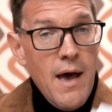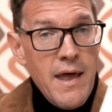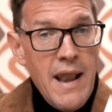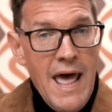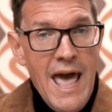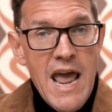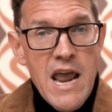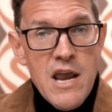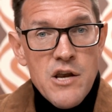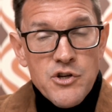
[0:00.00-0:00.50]
And
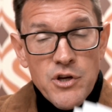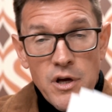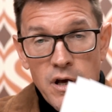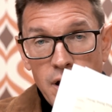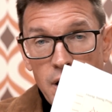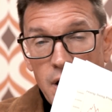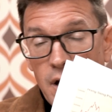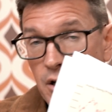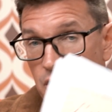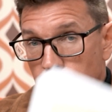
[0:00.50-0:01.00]

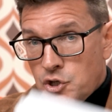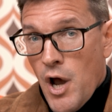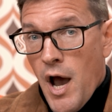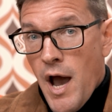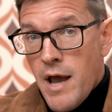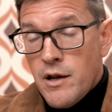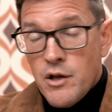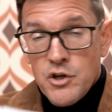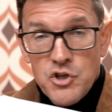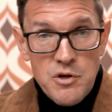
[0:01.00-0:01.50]
Asia,
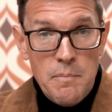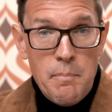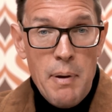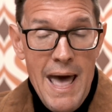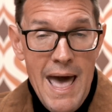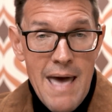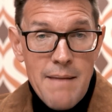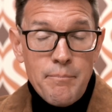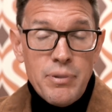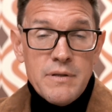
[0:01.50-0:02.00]
China,
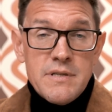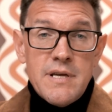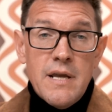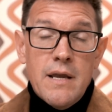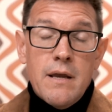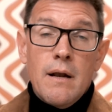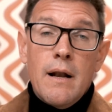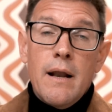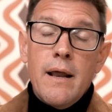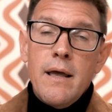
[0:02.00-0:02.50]
Japan
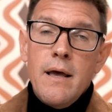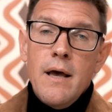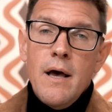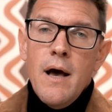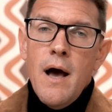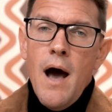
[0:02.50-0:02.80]
particularly,